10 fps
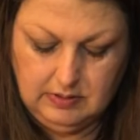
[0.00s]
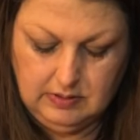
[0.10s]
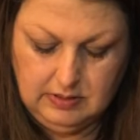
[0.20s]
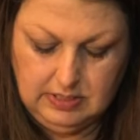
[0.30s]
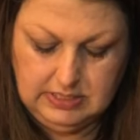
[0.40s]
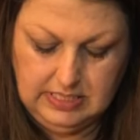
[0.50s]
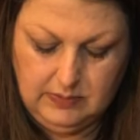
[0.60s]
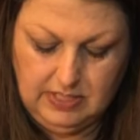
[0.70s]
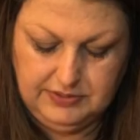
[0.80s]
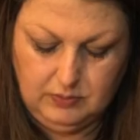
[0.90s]
I tell you
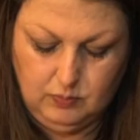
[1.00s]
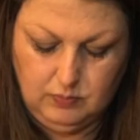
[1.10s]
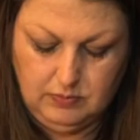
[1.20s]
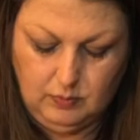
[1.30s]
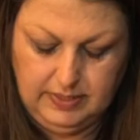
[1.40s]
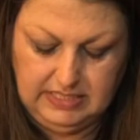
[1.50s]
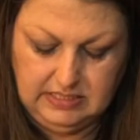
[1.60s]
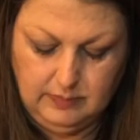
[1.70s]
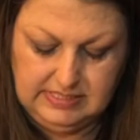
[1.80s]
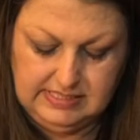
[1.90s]
what, the week
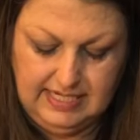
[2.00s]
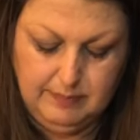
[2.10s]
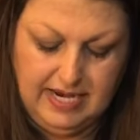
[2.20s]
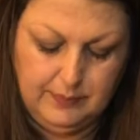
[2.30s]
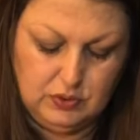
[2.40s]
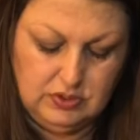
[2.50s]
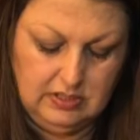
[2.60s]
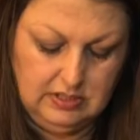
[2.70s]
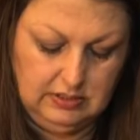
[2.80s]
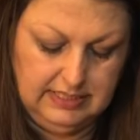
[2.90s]
that we signed papers on
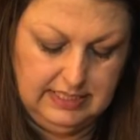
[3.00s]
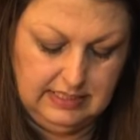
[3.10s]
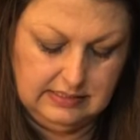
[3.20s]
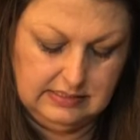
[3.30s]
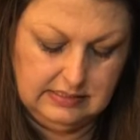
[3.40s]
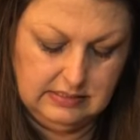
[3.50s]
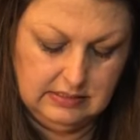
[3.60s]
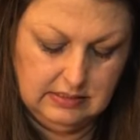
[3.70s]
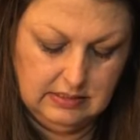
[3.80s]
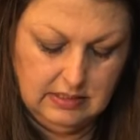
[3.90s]
the lease,
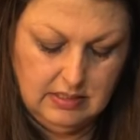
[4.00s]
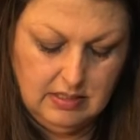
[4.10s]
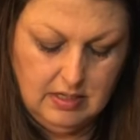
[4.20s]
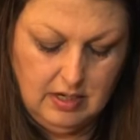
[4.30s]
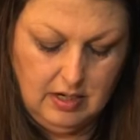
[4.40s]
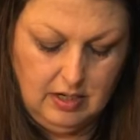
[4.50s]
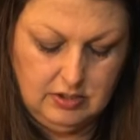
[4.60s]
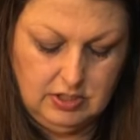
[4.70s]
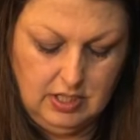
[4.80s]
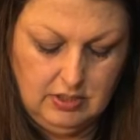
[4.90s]
our
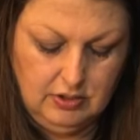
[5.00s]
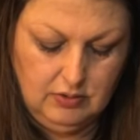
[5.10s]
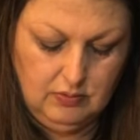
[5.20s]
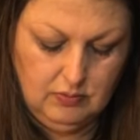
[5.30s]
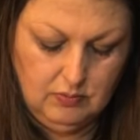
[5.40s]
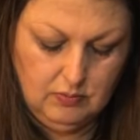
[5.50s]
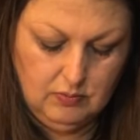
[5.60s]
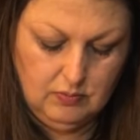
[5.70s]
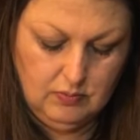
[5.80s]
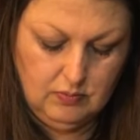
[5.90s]
daughter
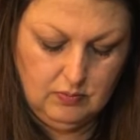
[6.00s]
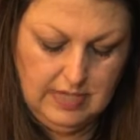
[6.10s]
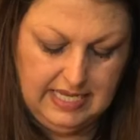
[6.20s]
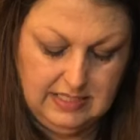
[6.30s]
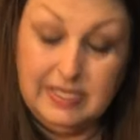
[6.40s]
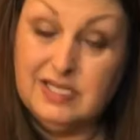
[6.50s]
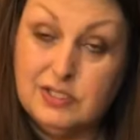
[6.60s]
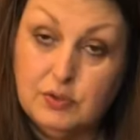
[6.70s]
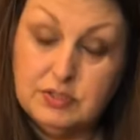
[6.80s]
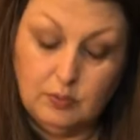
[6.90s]
had to be
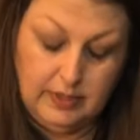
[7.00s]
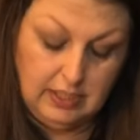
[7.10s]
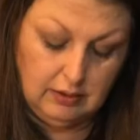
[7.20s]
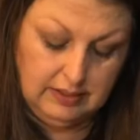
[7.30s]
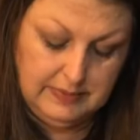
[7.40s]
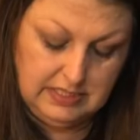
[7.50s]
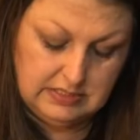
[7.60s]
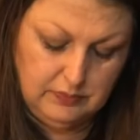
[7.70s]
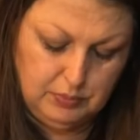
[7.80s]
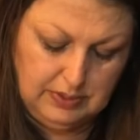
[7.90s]
induced a week early because of
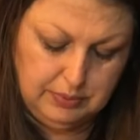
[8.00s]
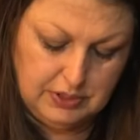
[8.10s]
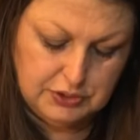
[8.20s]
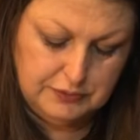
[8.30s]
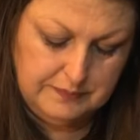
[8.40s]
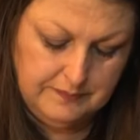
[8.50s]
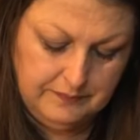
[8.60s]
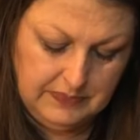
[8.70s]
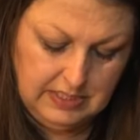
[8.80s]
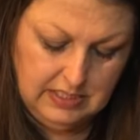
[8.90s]
her blood pressure.
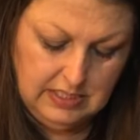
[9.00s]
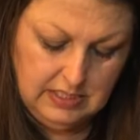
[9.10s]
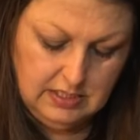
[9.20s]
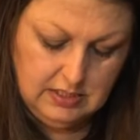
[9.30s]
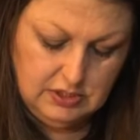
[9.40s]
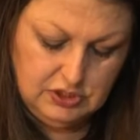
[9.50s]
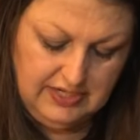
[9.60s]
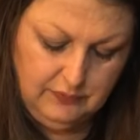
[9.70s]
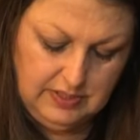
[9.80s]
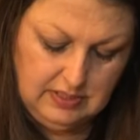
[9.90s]

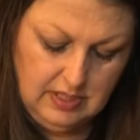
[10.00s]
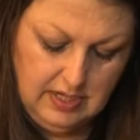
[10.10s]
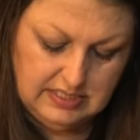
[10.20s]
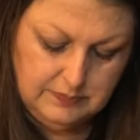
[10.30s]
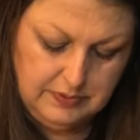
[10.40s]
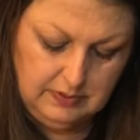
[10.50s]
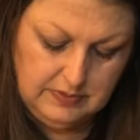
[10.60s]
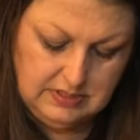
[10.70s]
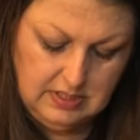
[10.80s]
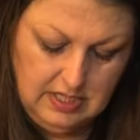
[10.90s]
Jeff went in the hospital and
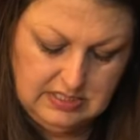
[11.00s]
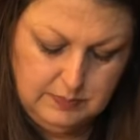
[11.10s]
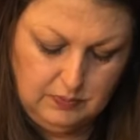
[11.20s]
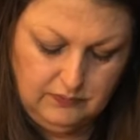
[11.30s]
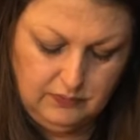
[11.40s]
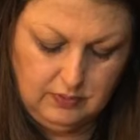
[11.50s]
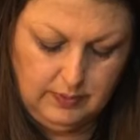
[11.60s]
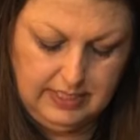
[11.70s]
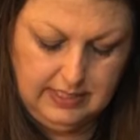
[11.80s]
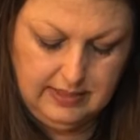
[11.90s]
was in the hospital for a
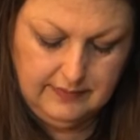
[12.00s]
week.